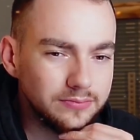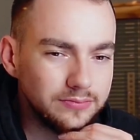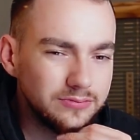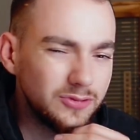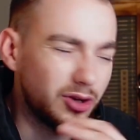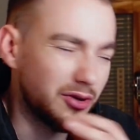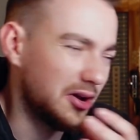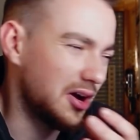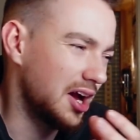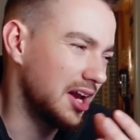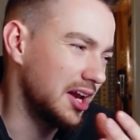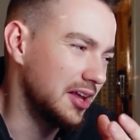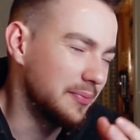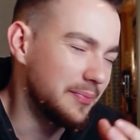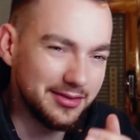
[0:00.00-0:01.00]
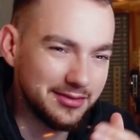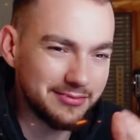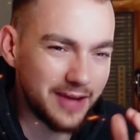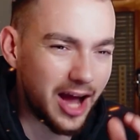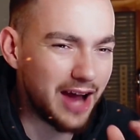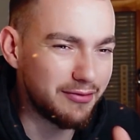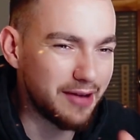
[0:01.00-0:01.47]
Not highly, but
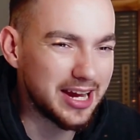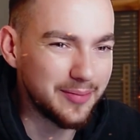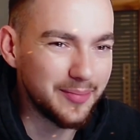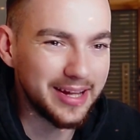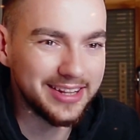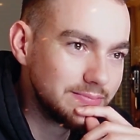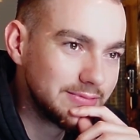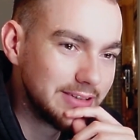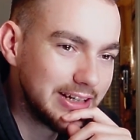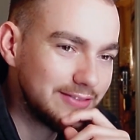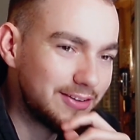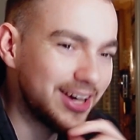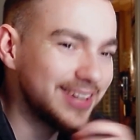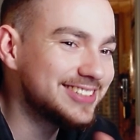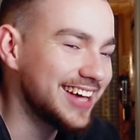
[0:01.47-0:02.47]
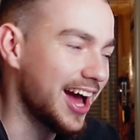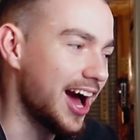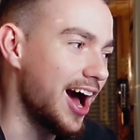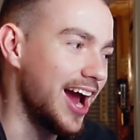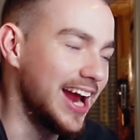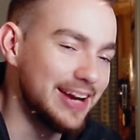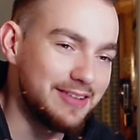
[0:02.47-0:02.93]
I recommend them. If I say I
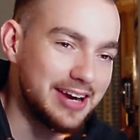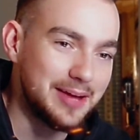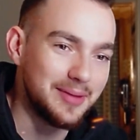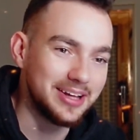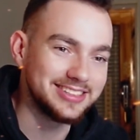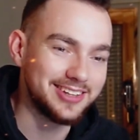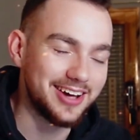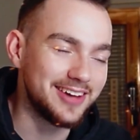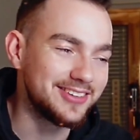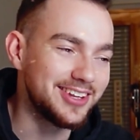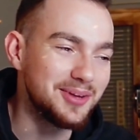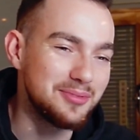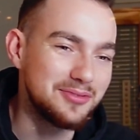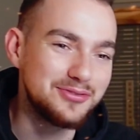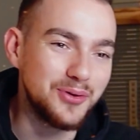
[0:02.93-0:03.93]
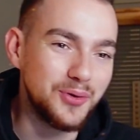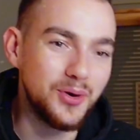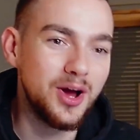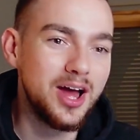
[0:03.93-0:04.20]
highly recommend so I've done it before.